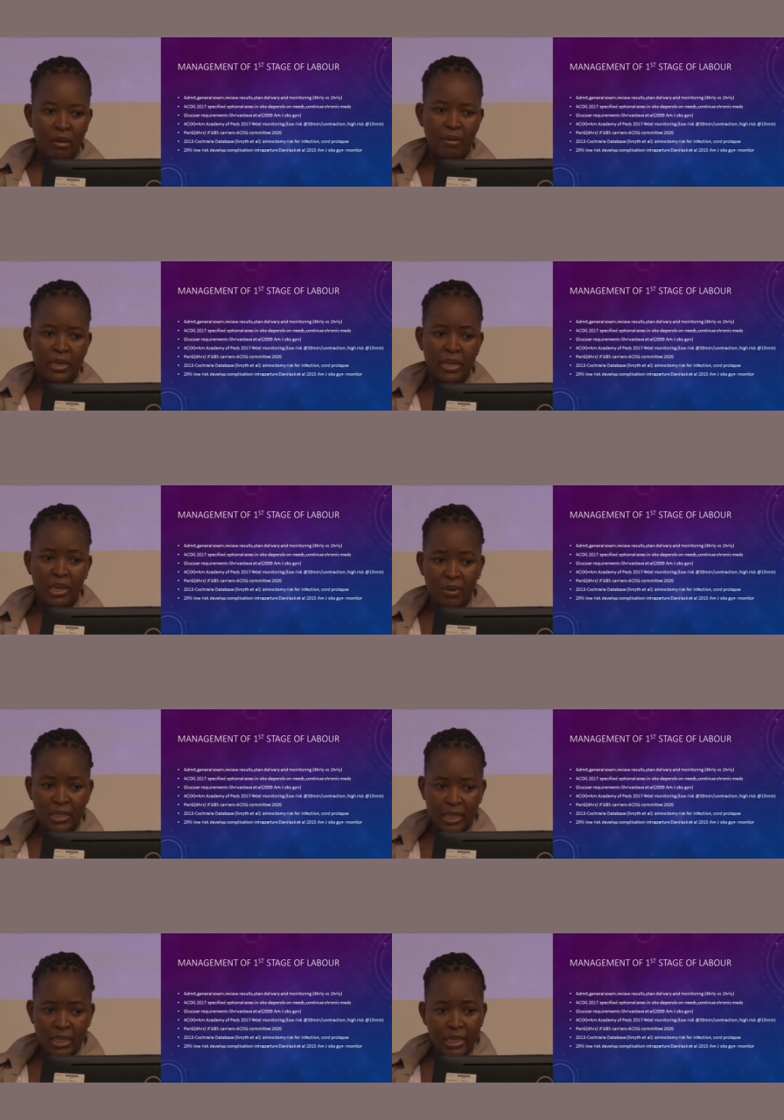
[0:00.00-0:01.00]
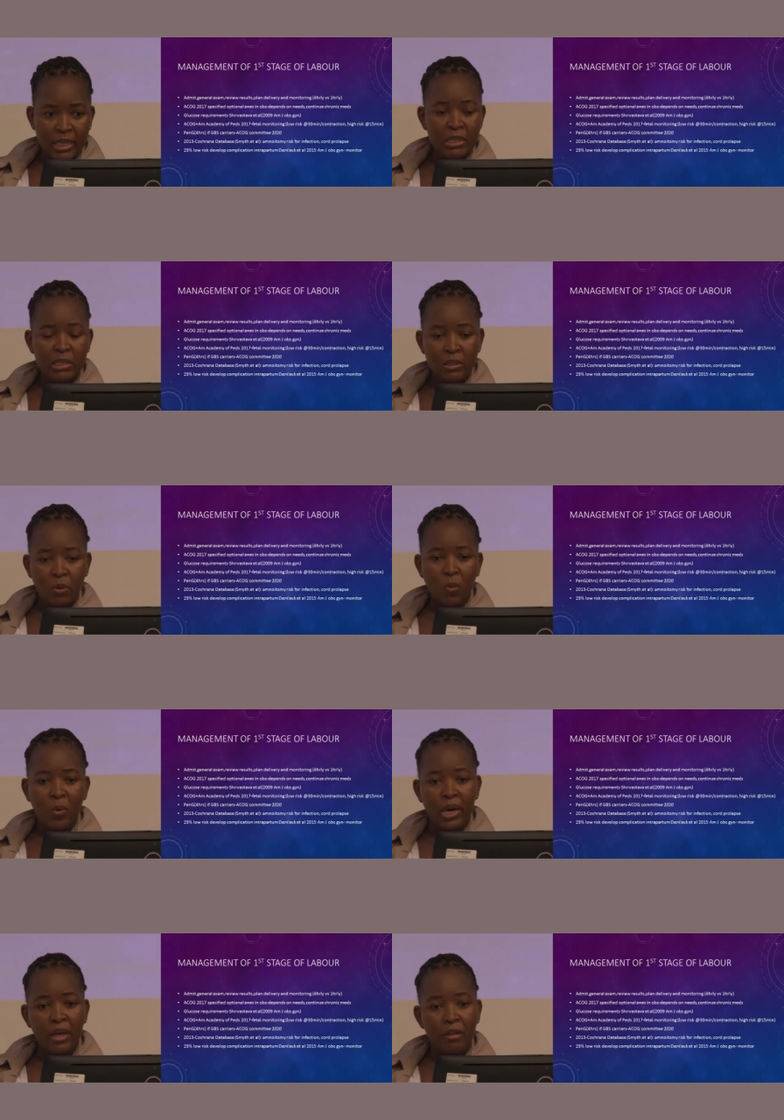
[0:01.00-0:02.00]
But in our settings
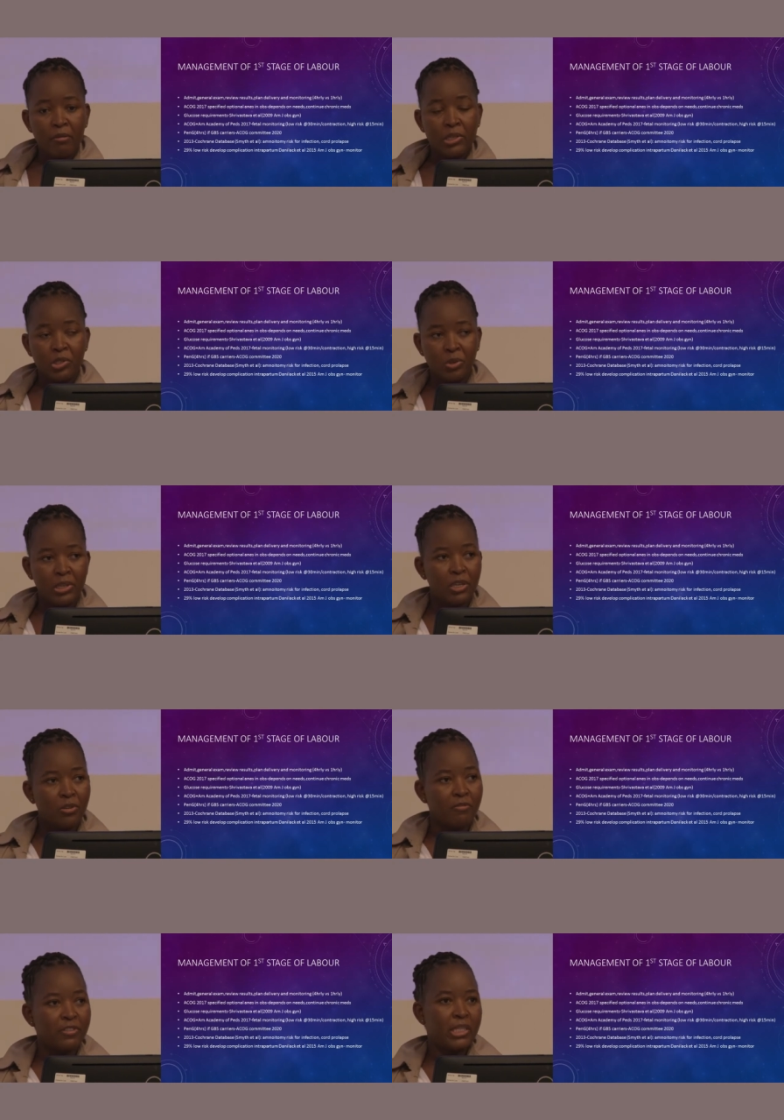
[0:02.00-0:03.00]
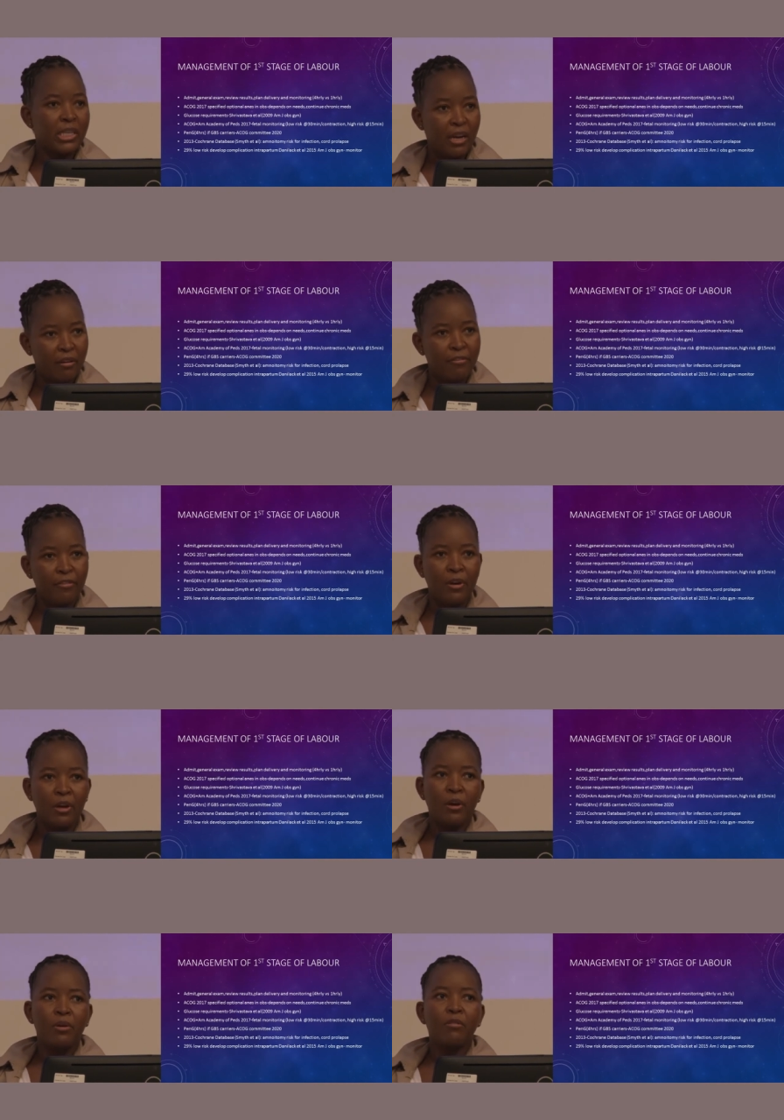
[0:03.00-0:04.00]
where there is shortage of staff,
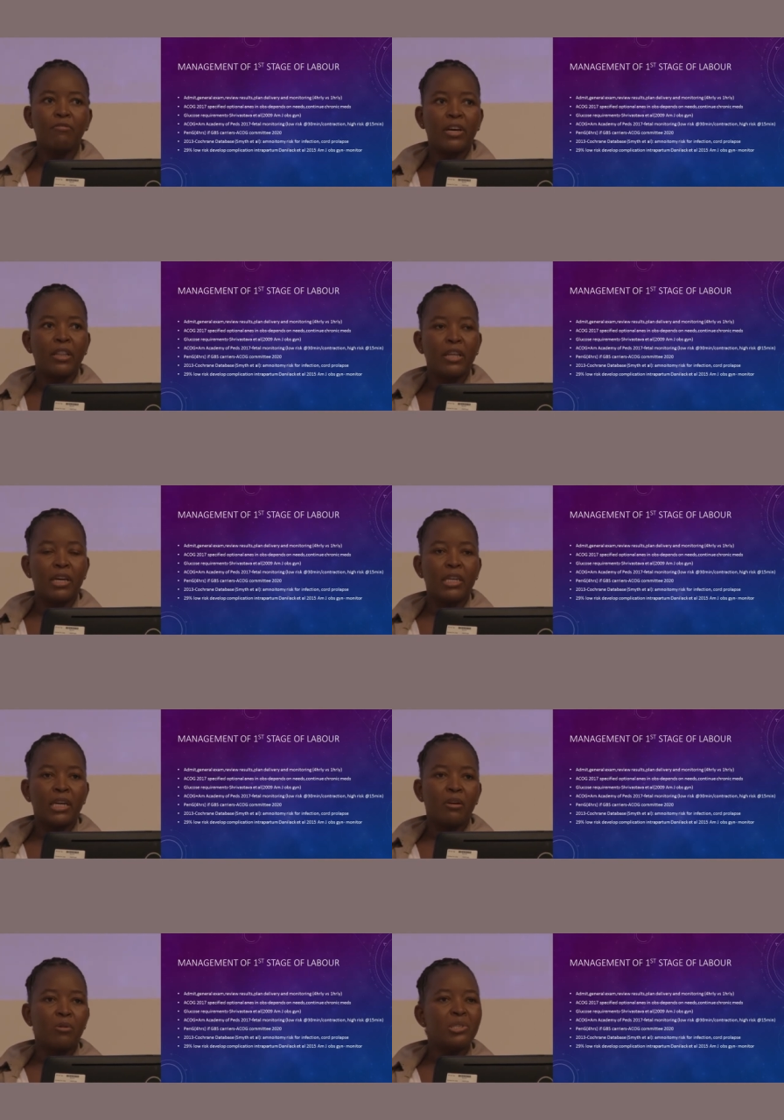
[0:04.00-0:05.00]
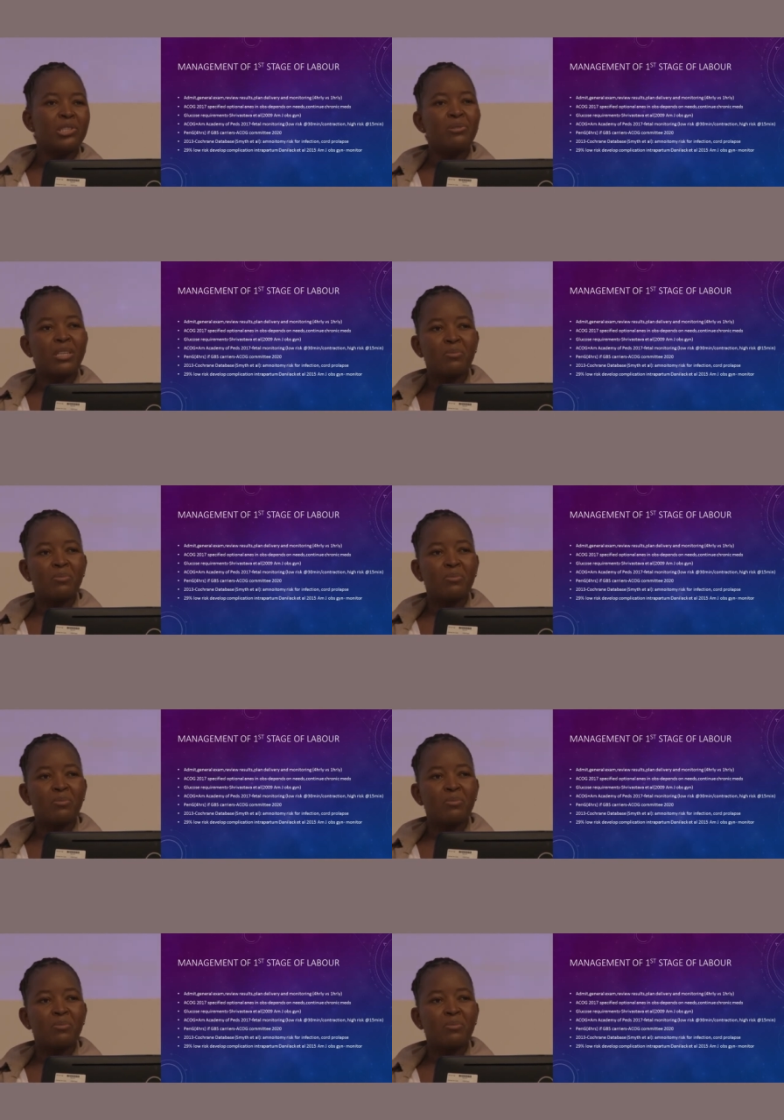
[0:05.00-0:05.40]
you'll find that uh, continuous